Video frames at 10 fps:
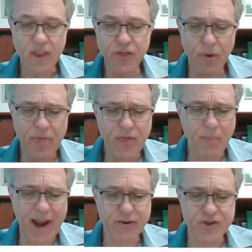their
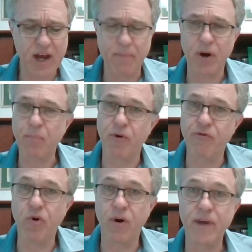macroscopic
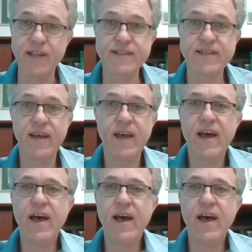performance.